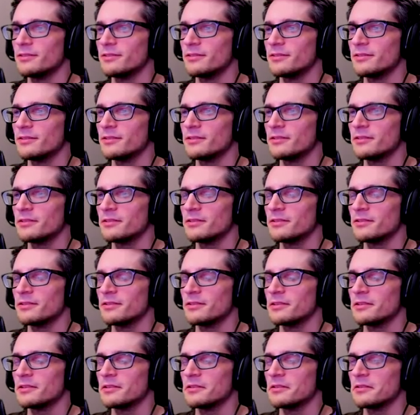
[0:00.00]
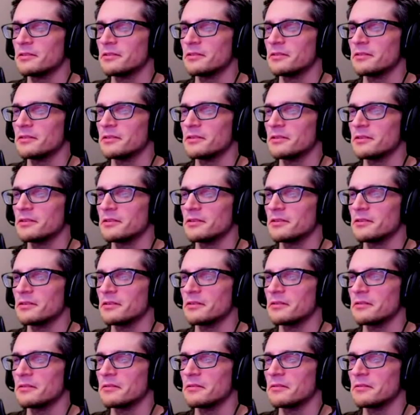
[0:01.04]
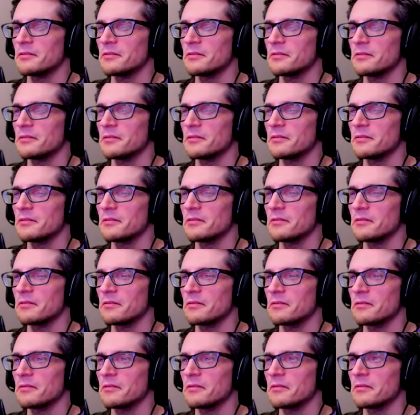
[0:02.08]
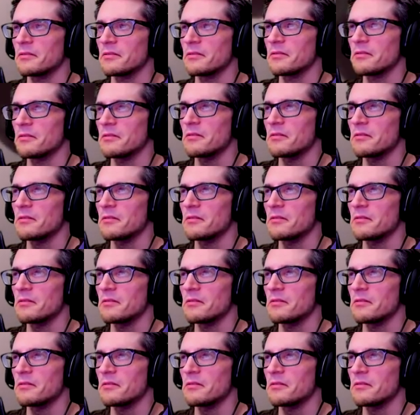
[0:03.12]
(no one is talking)